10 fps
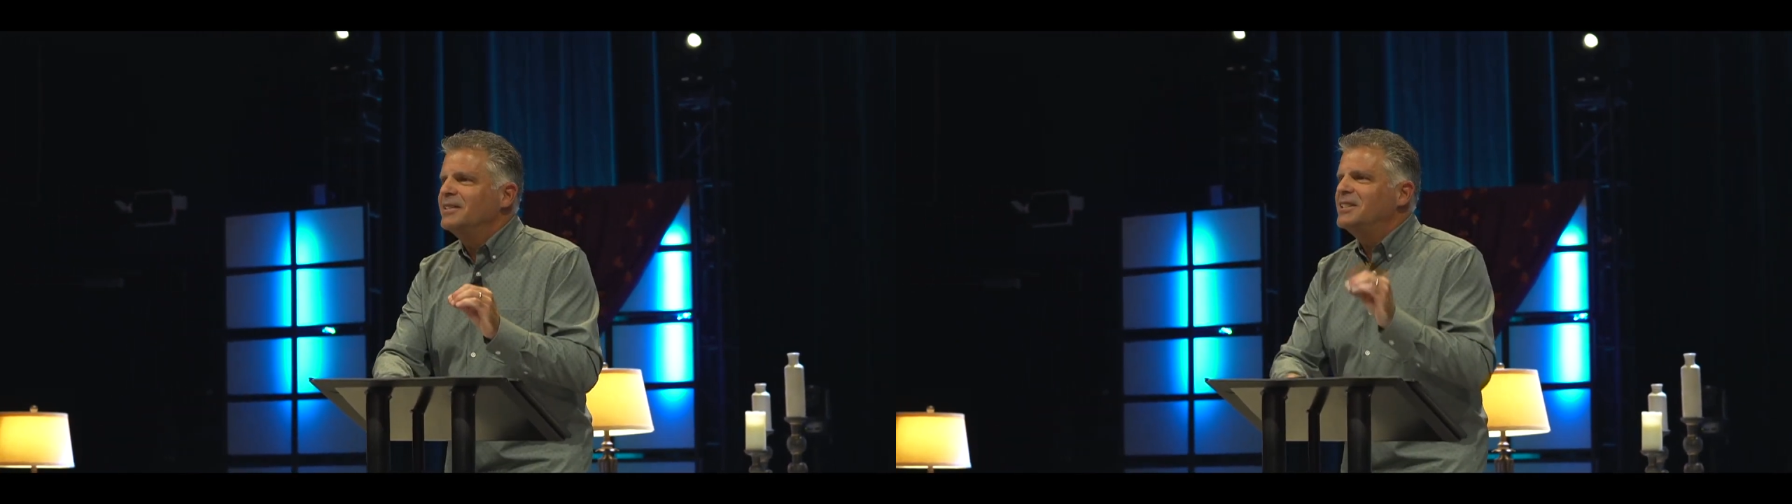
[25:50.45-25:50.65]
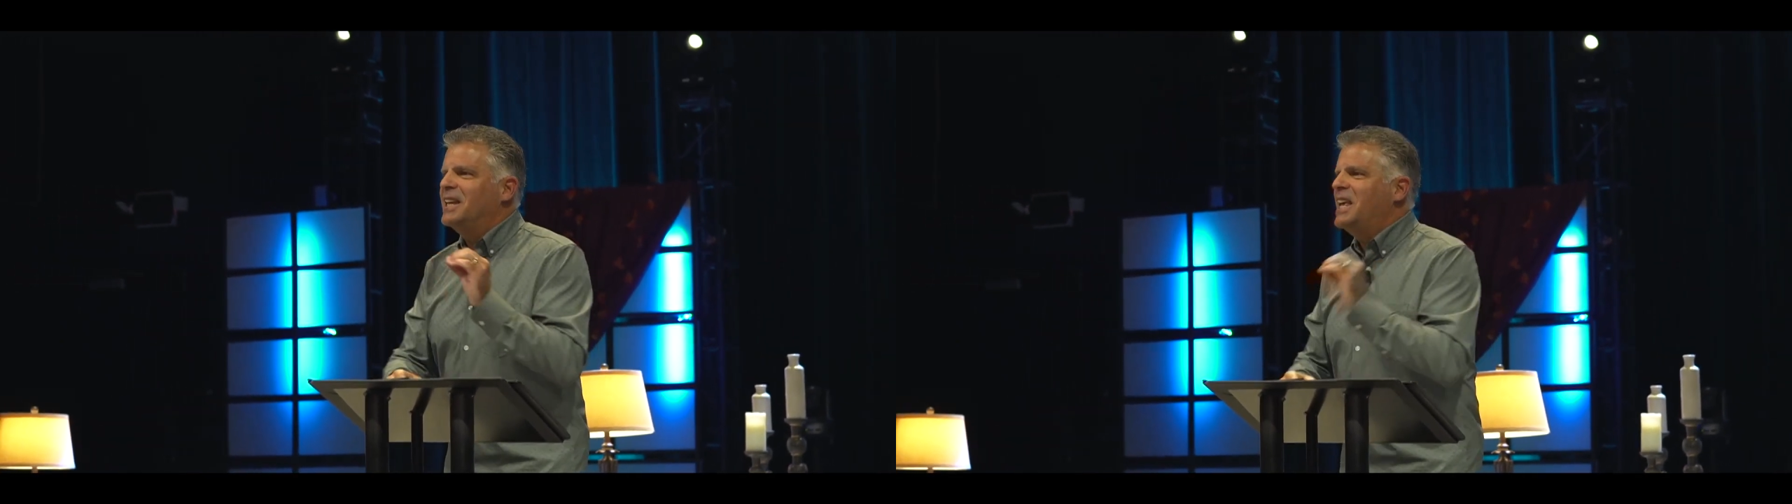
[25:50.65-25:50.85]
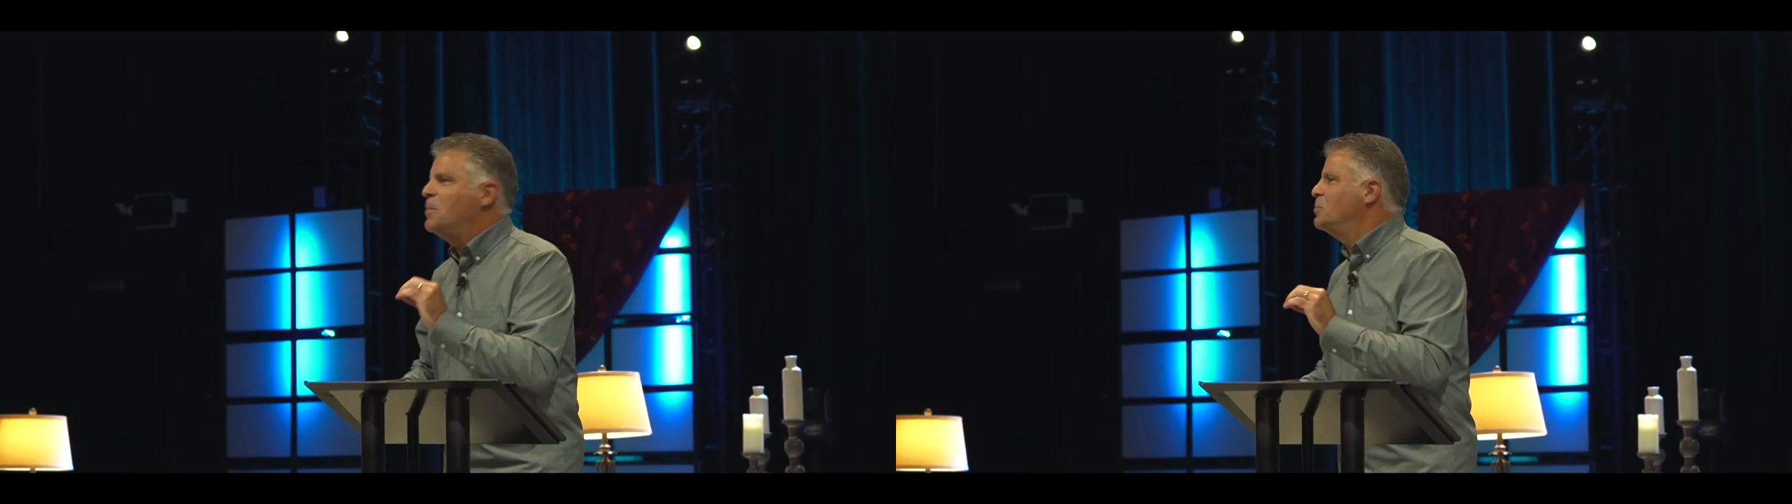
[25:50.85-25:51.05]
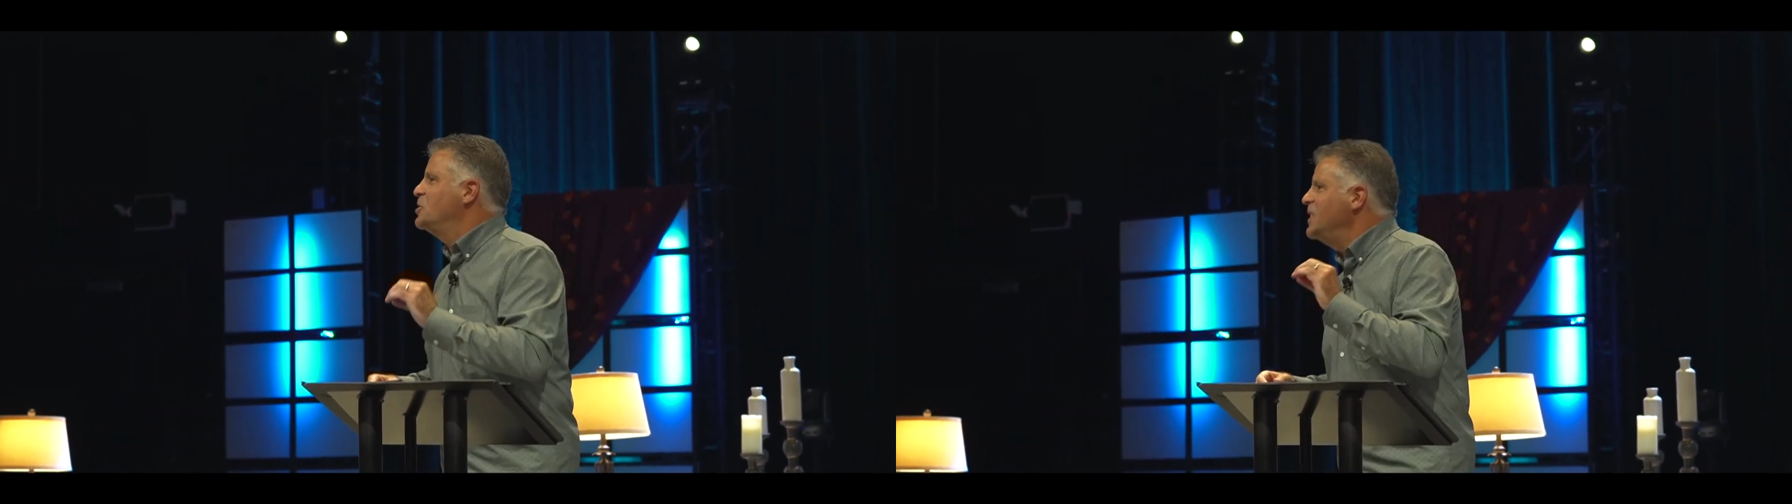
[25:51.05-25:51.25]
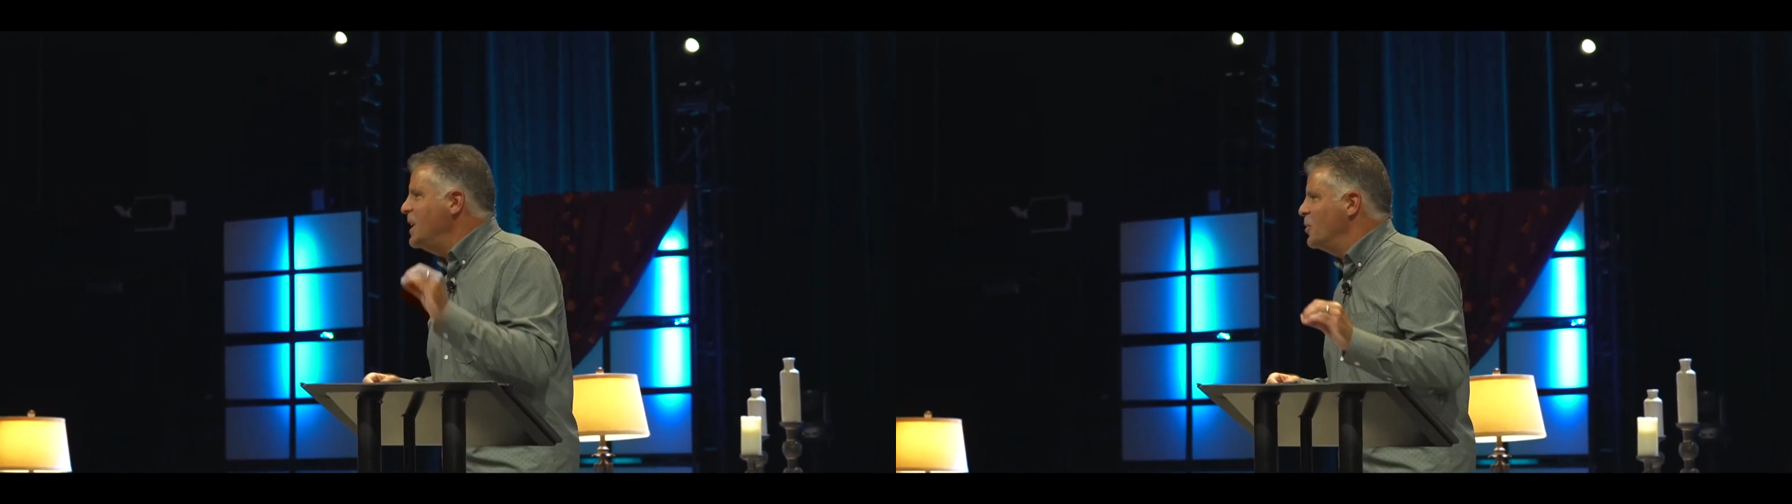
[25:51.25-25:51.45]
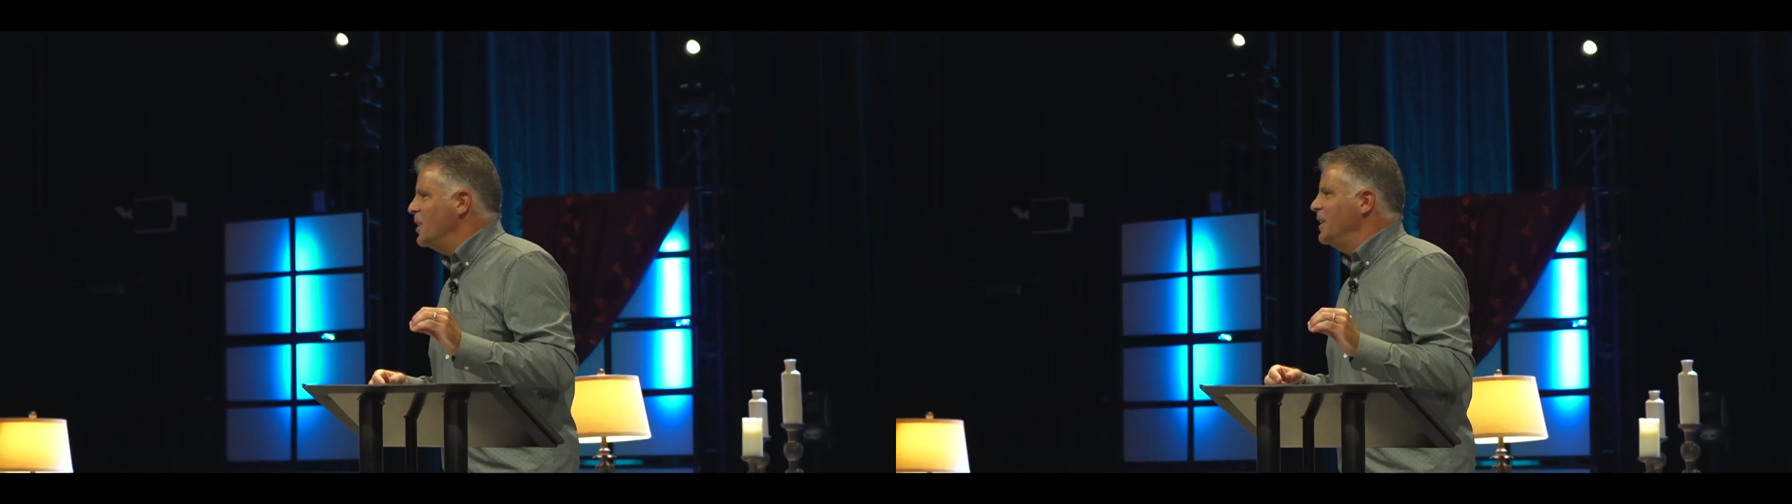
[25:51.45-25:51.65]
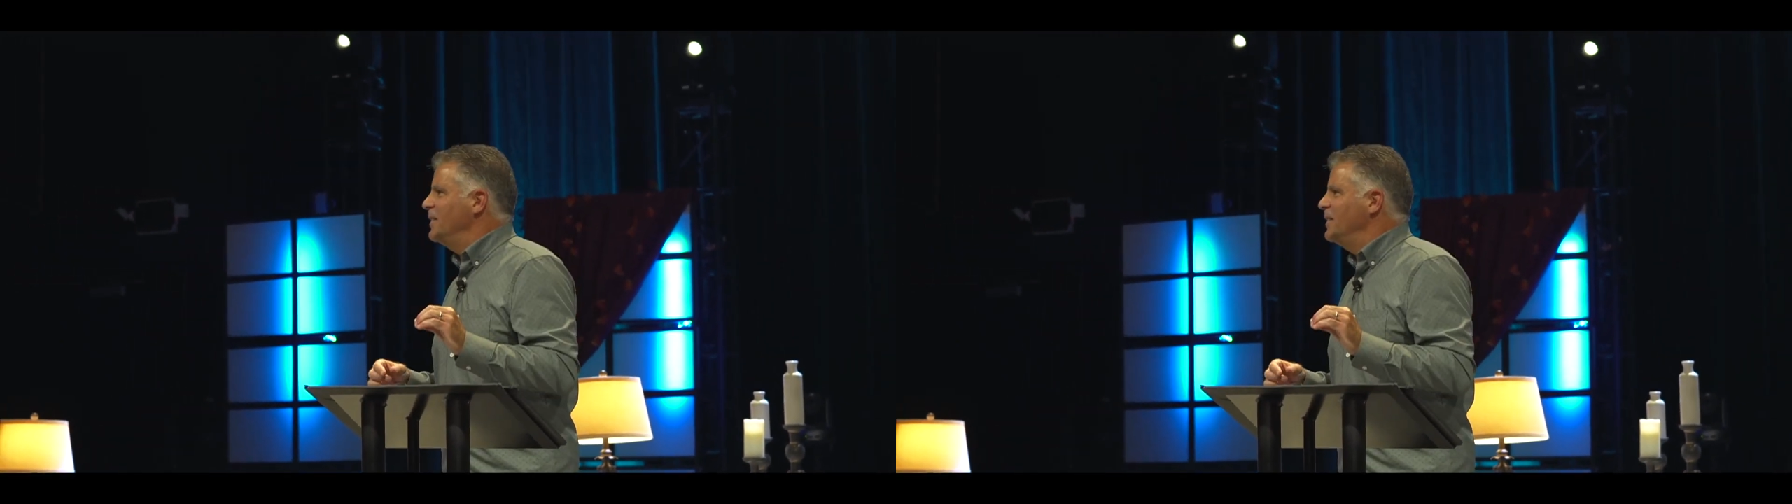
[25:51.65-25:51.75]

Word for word: to keep secret.